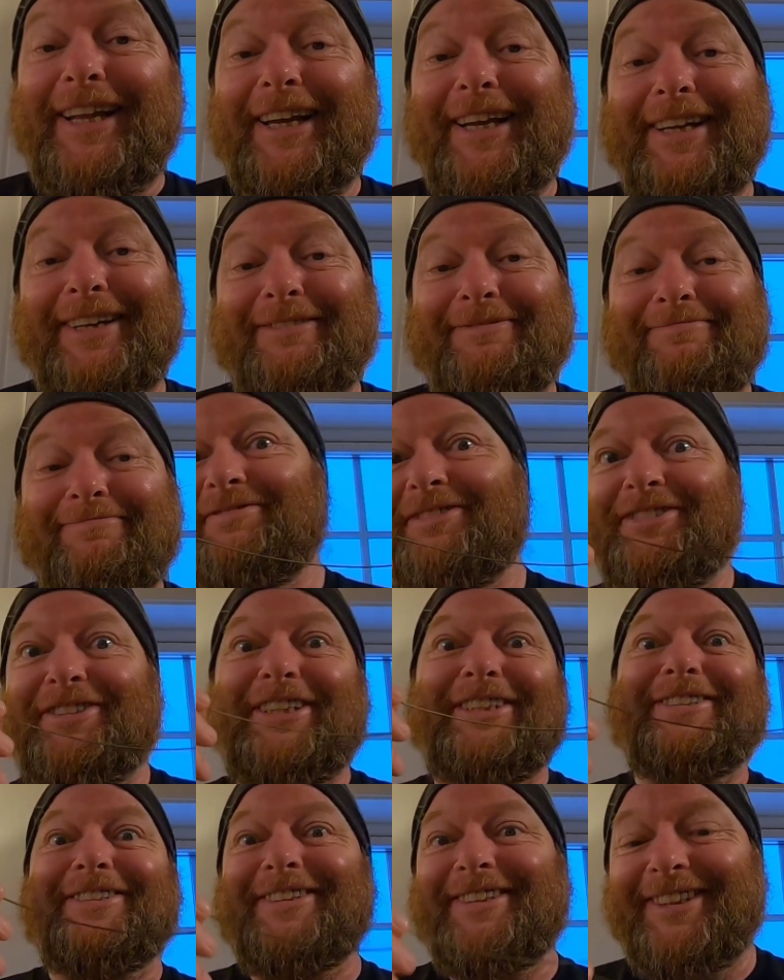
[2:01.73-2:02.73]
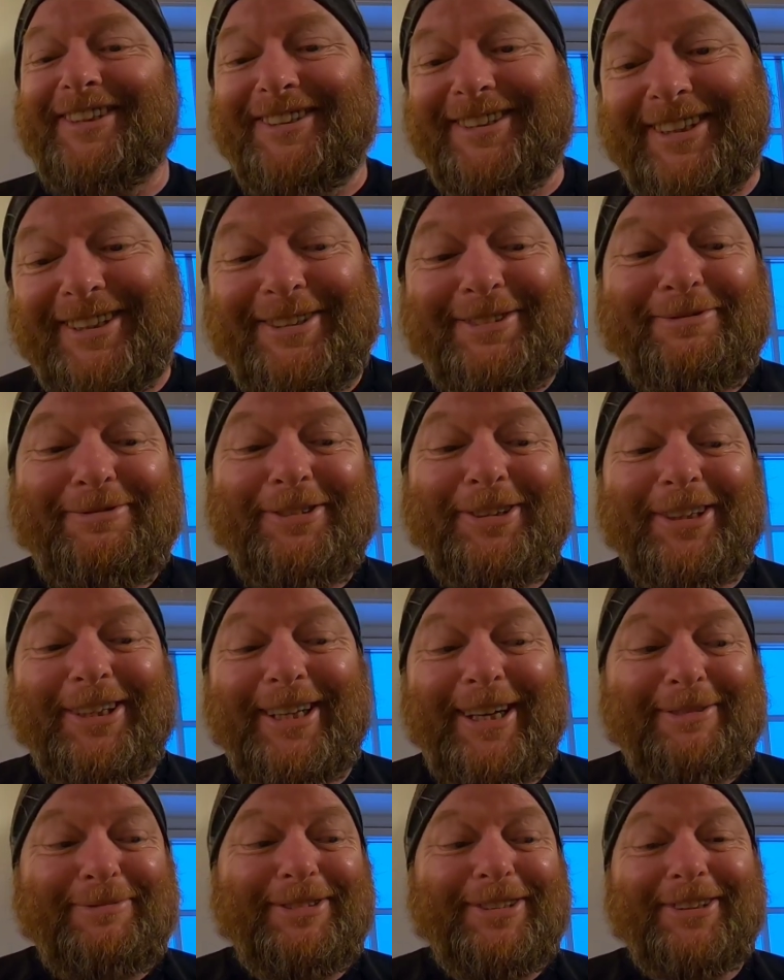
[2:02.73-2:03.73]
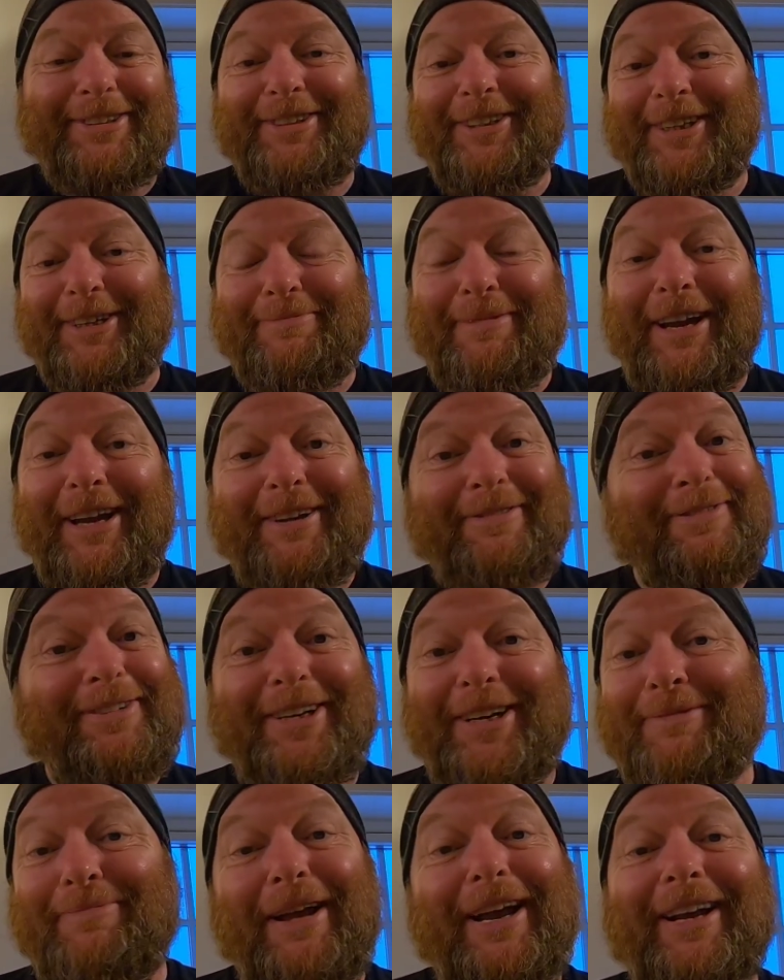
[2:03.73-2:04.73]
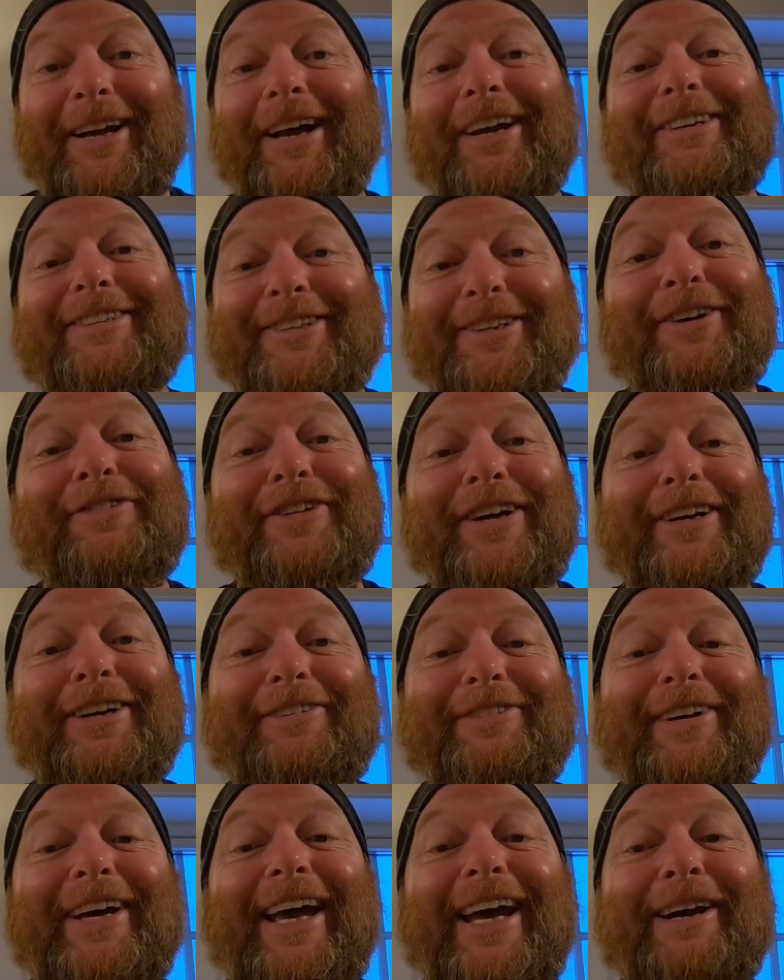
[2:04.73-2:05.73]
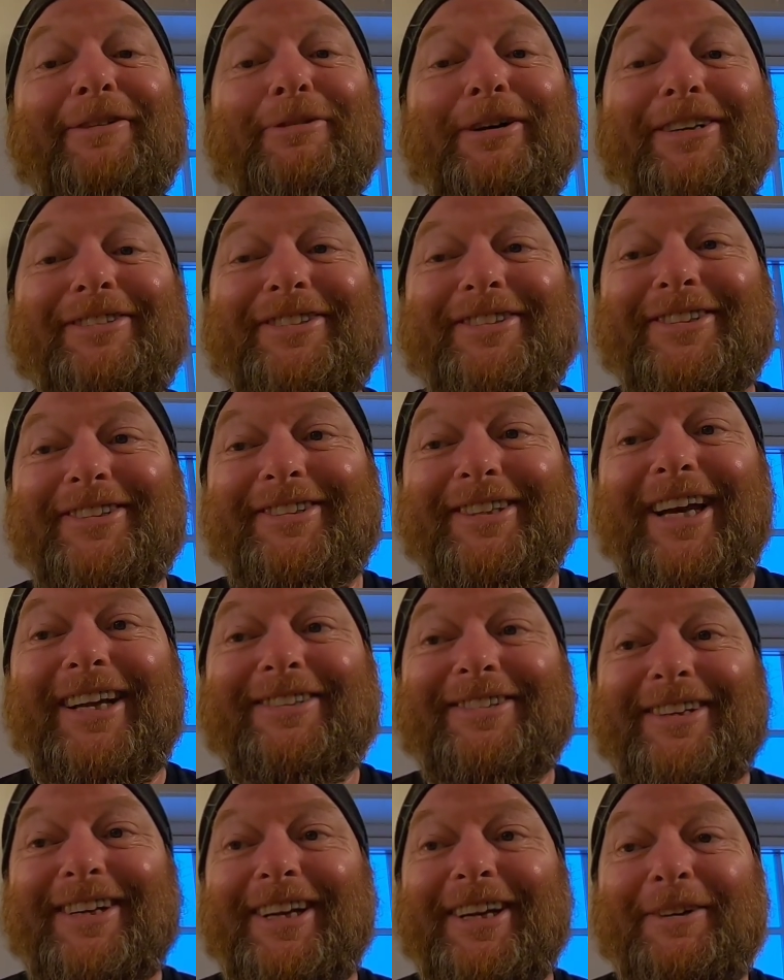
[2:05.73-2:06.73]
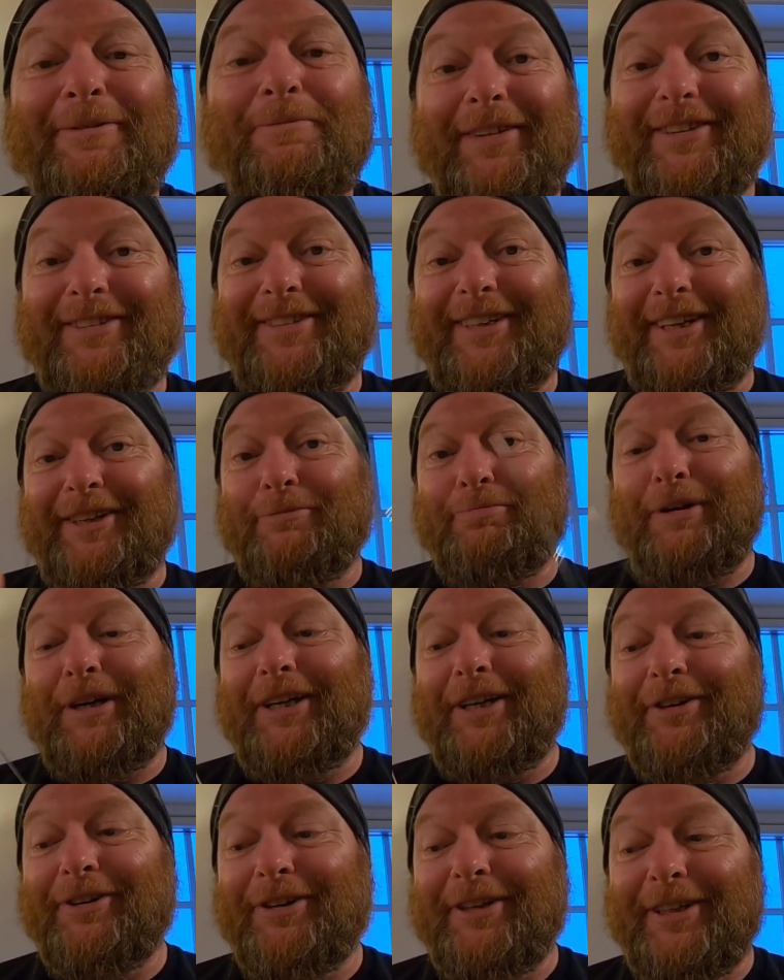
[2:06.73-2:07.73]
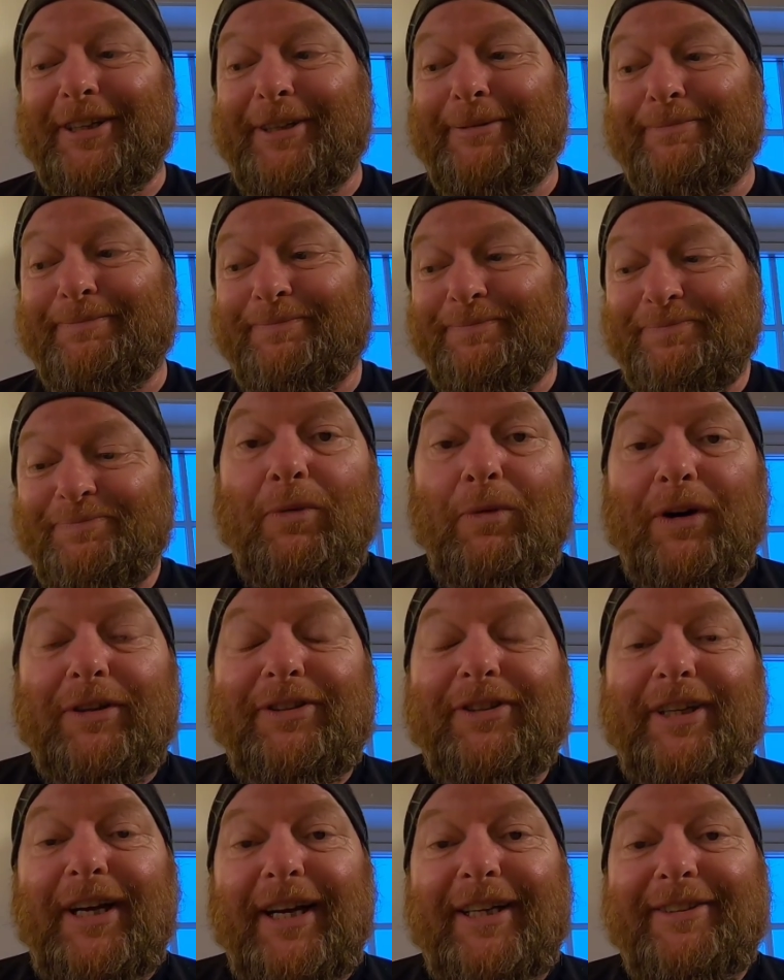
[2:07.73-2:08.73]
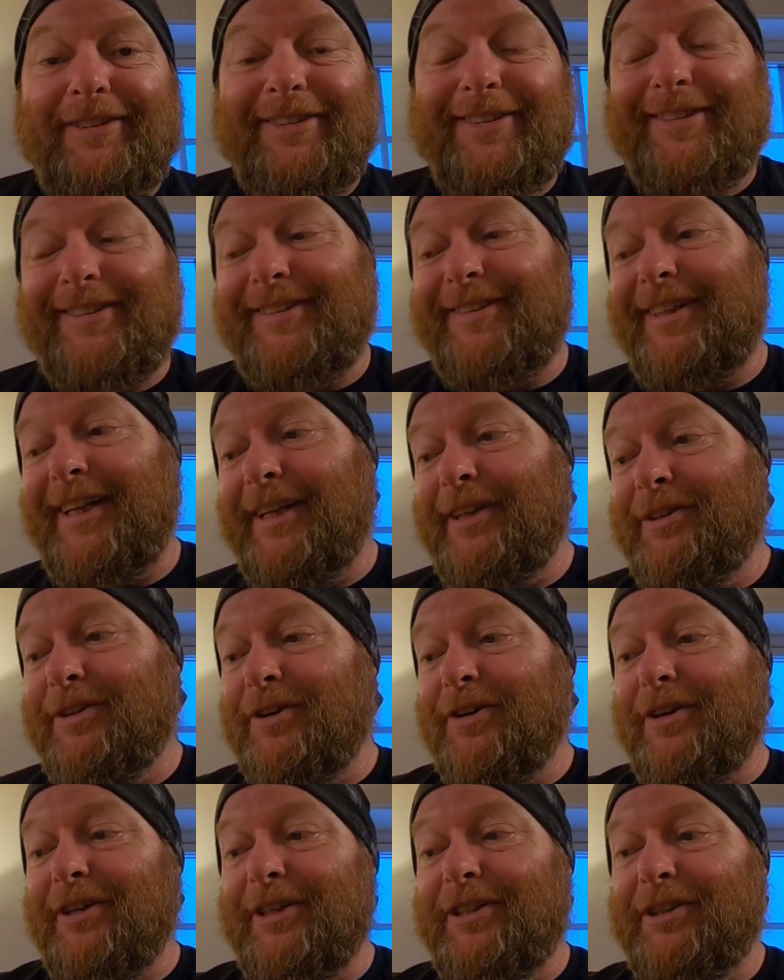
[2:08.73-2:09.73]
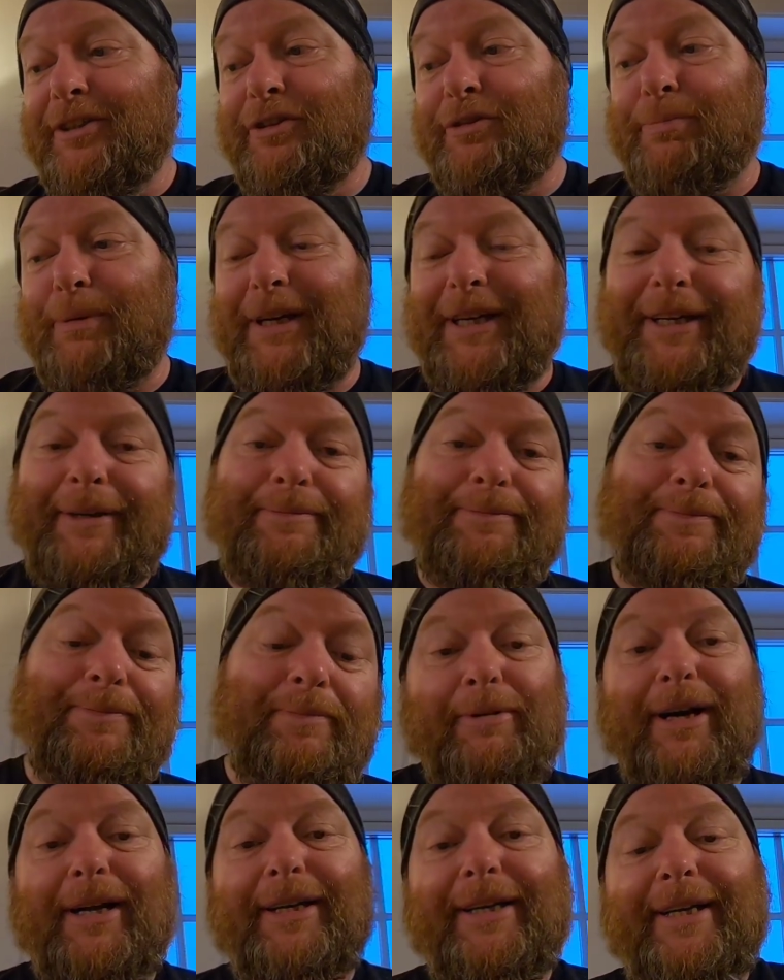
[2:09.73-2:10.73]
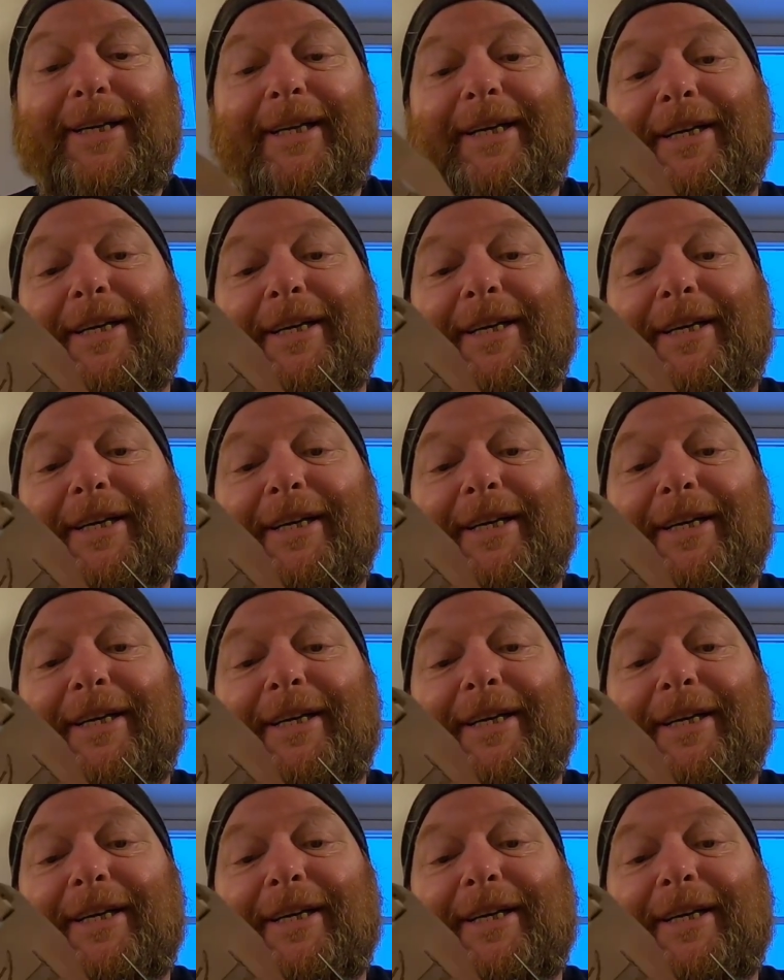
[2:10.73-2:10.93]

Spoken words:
like 6 of these out of one of them, so you can make a lot of stuff out of egg whisks. Actually, the steel's pretty good in them. What size is the steel you're going to use, Billy? Well, it